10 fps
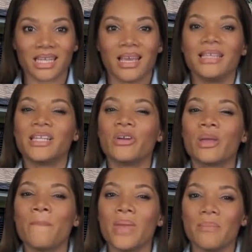is our
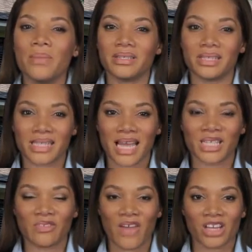commitment to
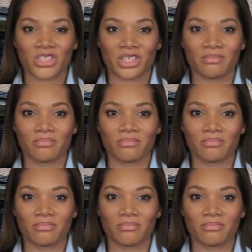satisfaction.